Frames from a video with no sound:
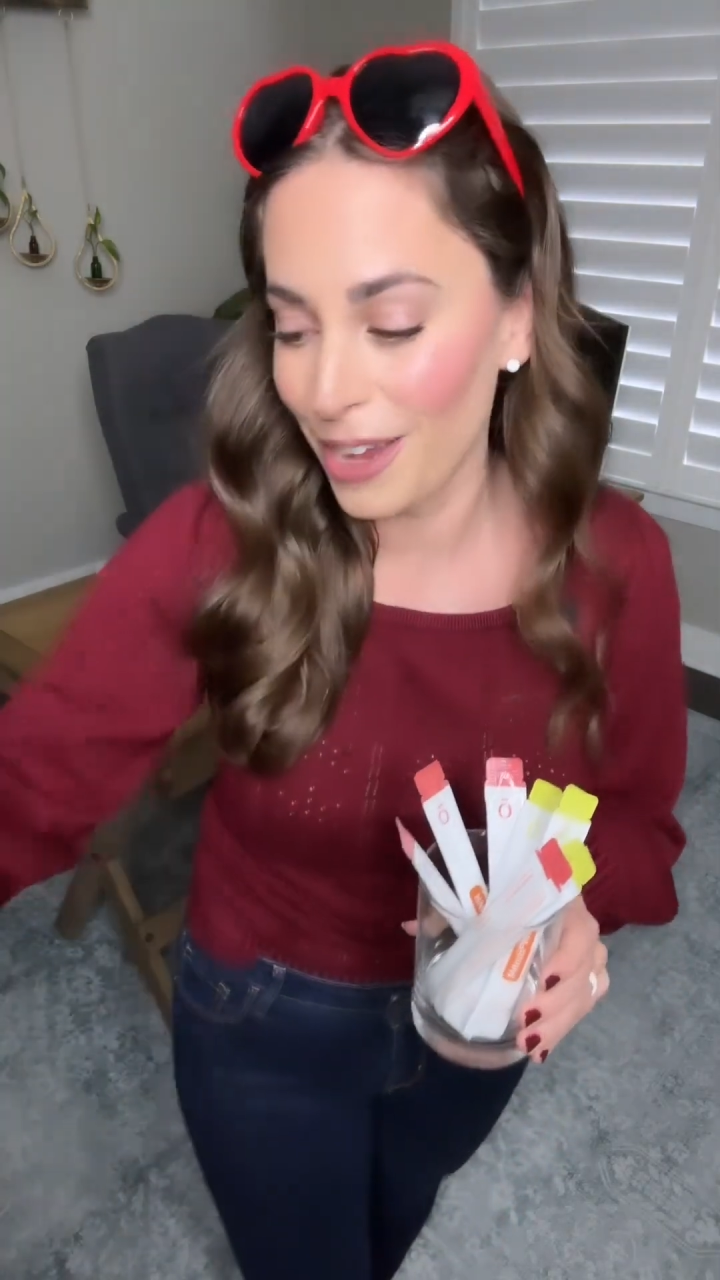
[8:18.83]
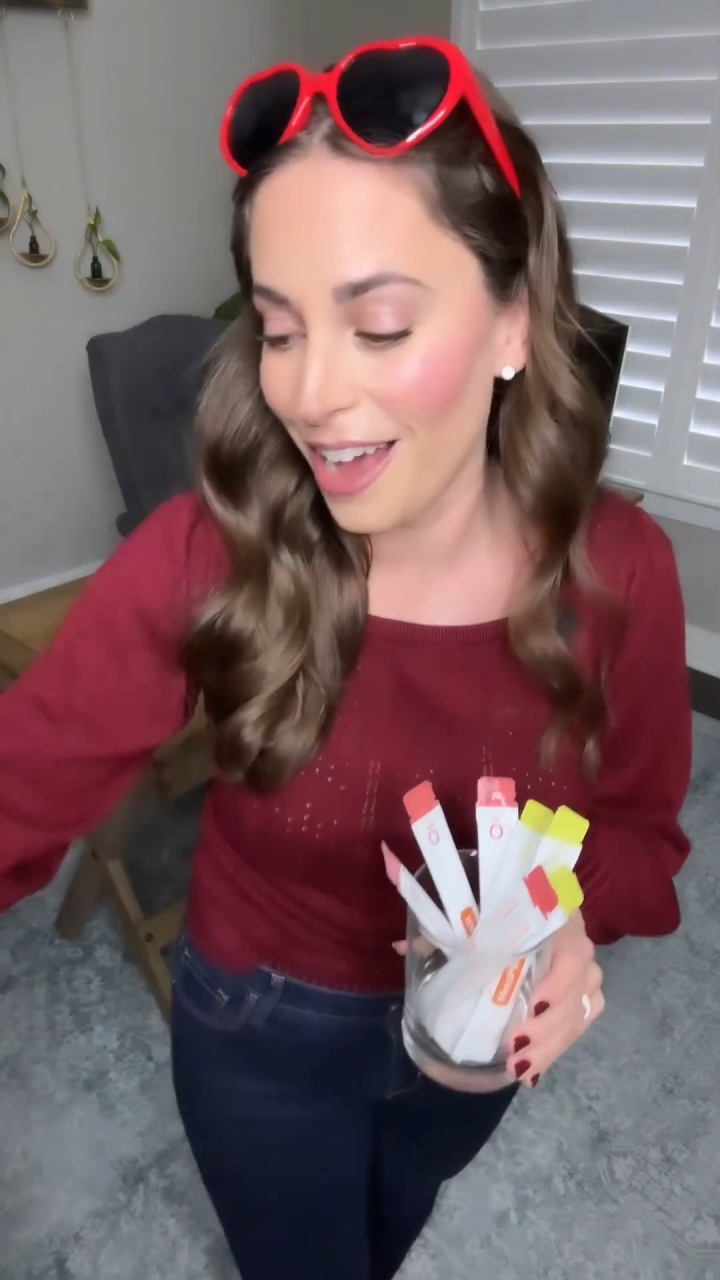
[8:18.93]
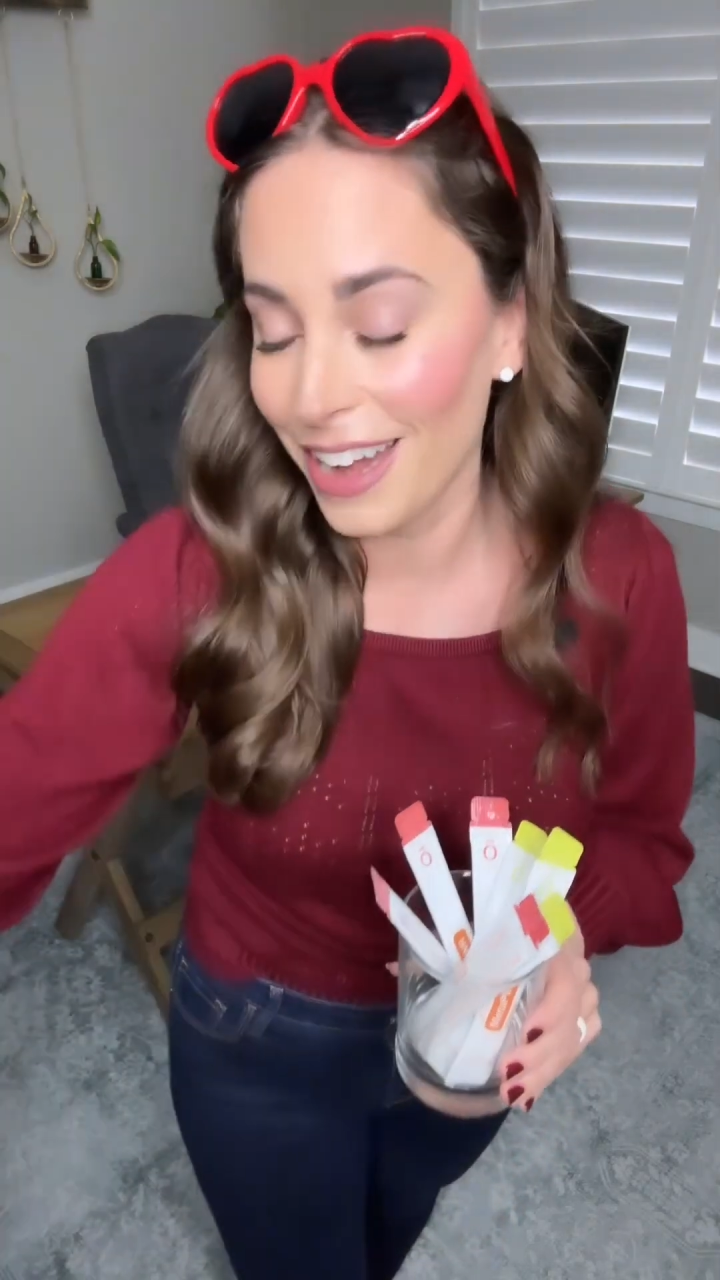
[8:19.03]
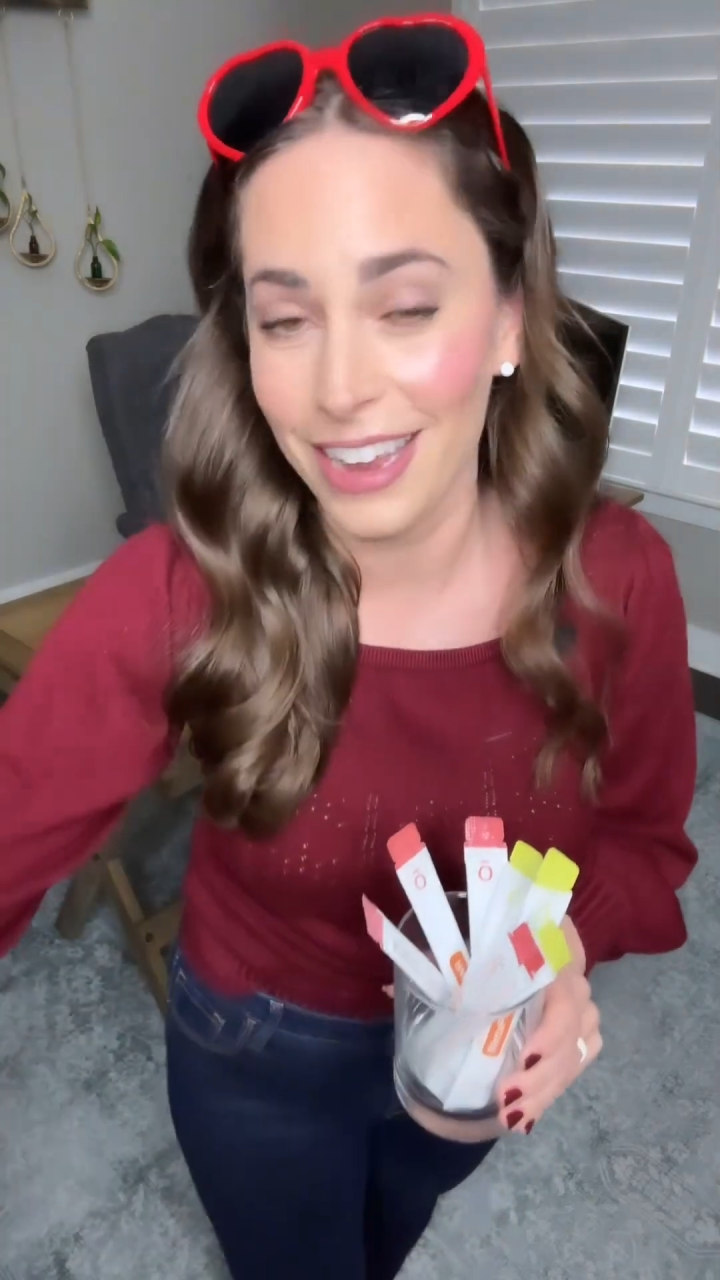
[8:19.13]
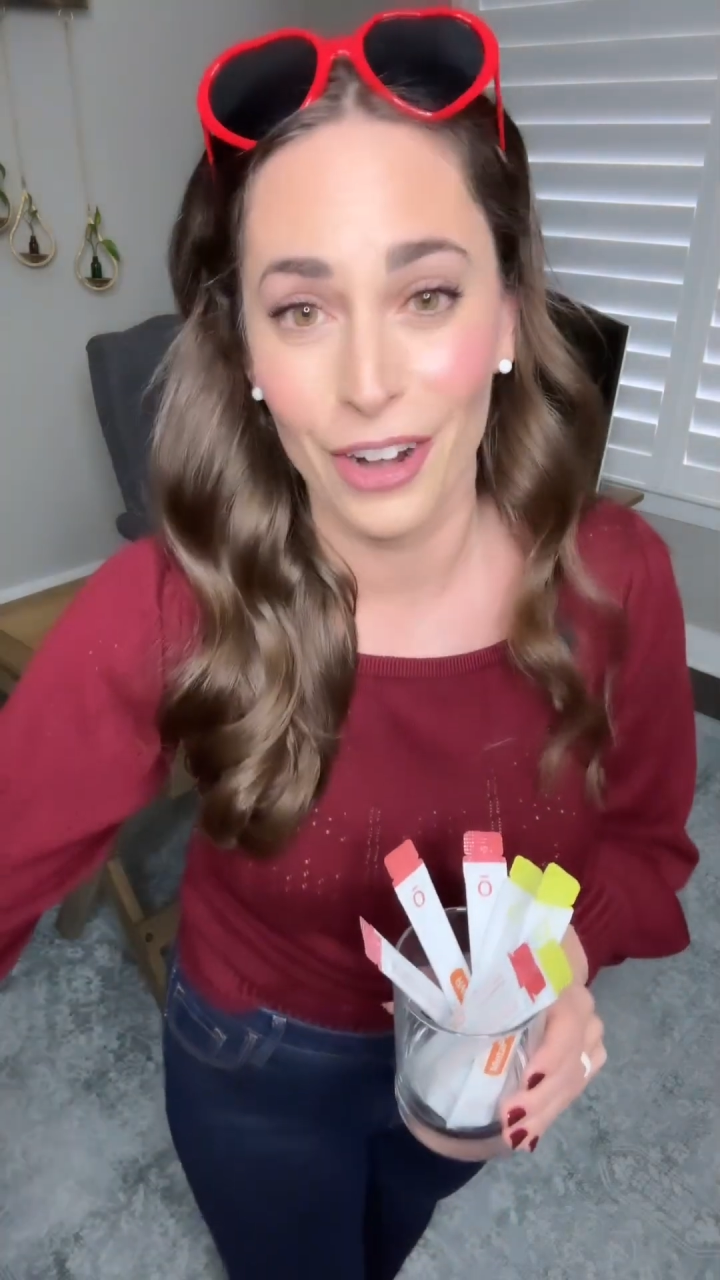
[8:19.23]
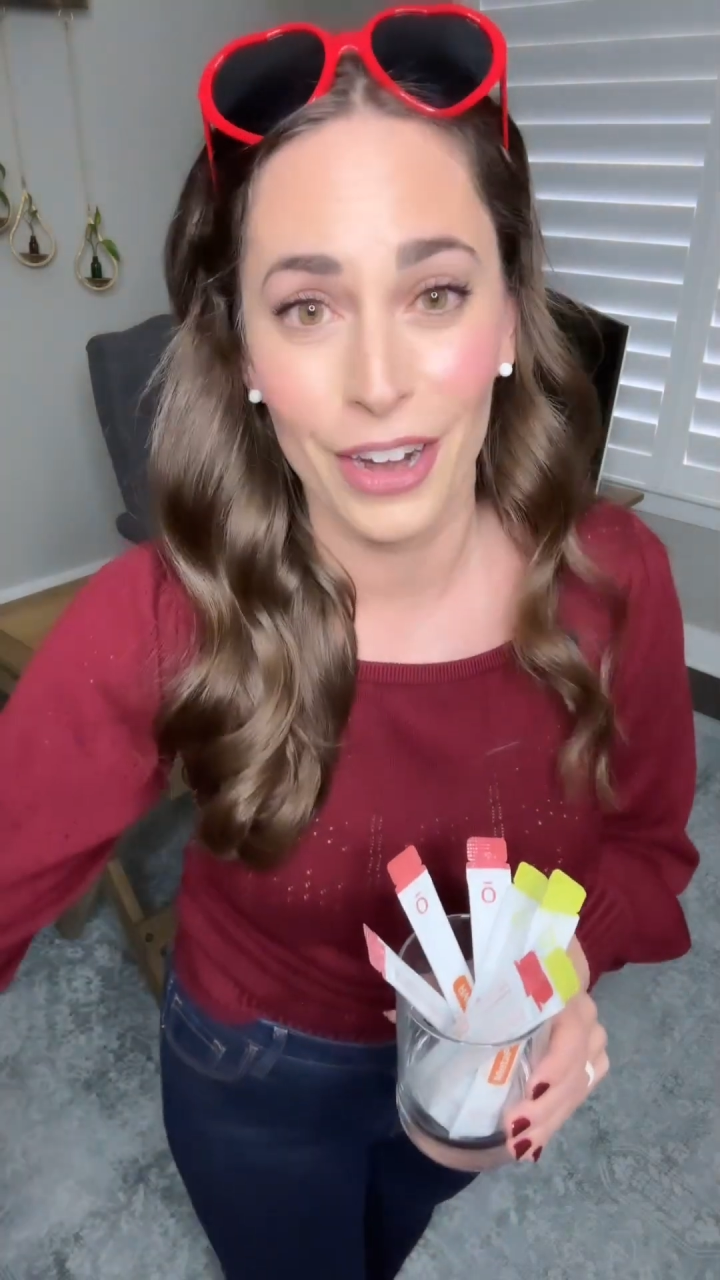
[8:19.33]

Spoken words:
got in our